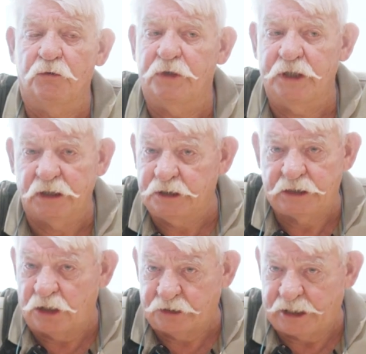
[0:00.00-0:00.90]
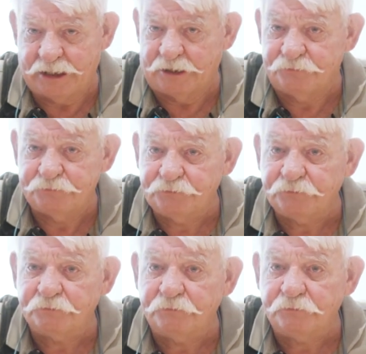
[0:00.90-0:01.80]
really don't care.
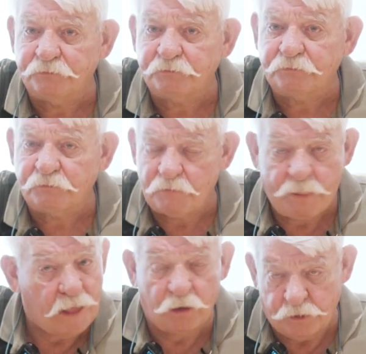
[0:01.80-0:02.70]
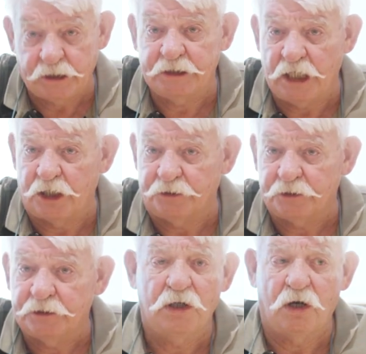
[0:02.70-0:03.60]
I really don't.
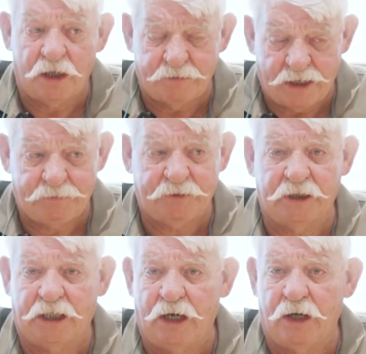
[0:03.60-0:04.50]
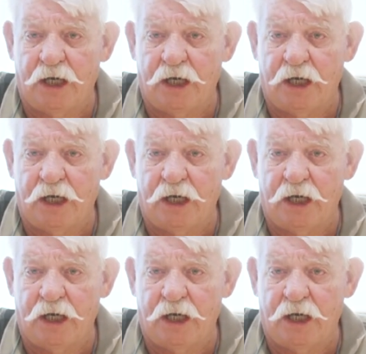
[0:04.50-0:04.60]
I'm happy to go